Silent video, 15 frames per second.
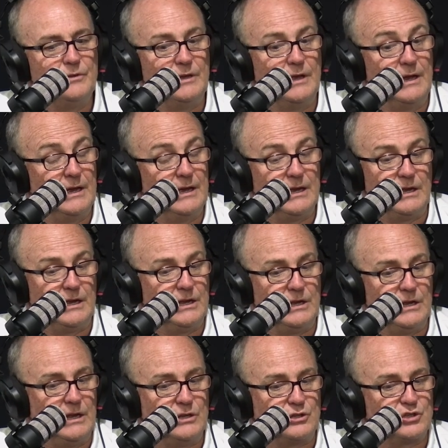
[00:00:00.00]

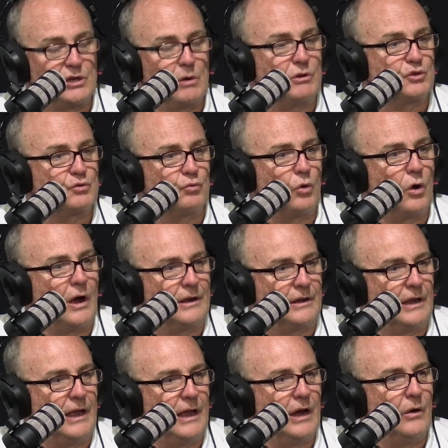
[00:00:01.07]
it's
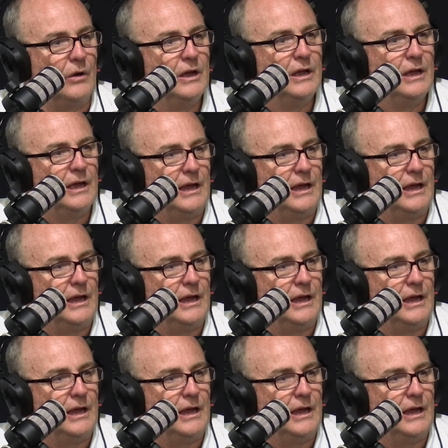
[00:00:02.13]
right now,